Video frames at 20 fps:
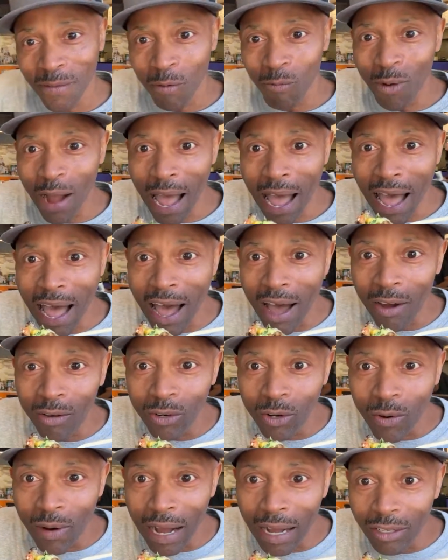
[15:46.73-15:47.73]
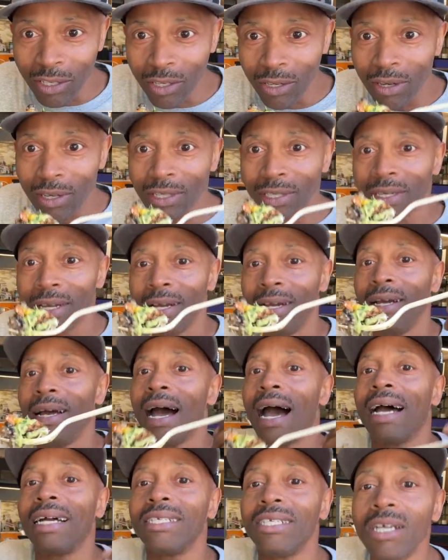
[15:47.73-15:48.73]
Wow, no hot sauce.
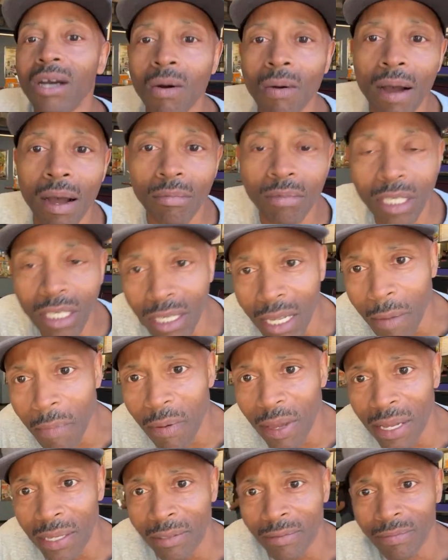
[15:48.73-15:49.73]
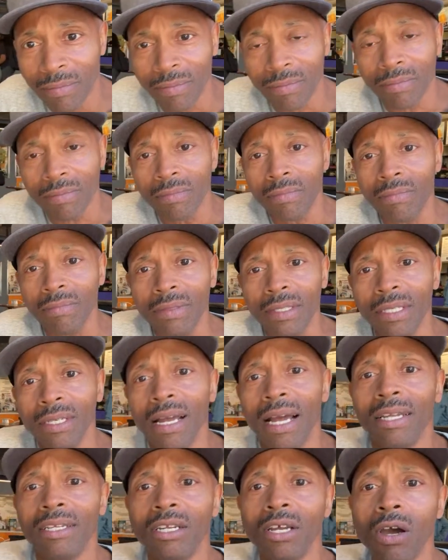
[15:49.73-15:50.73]
I know I'm slipping.
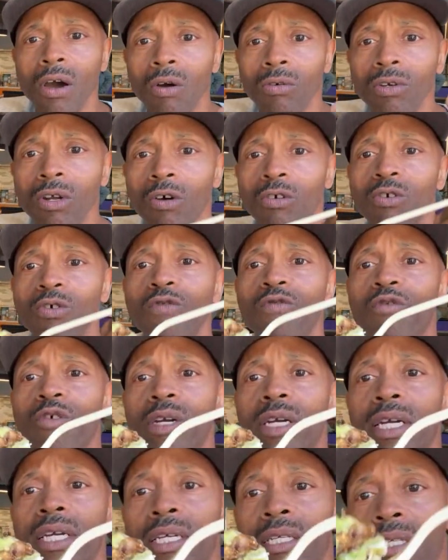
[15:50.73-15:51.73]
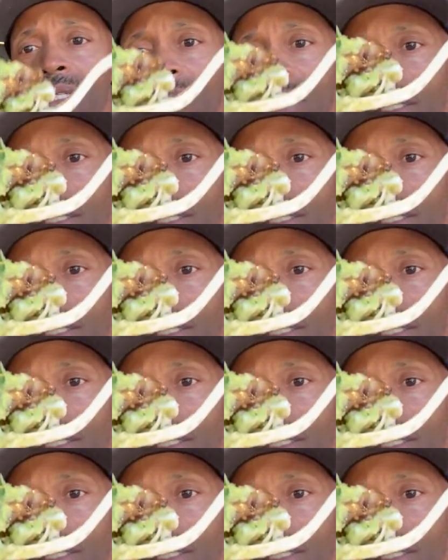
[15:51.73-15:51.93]
I know, no new friends.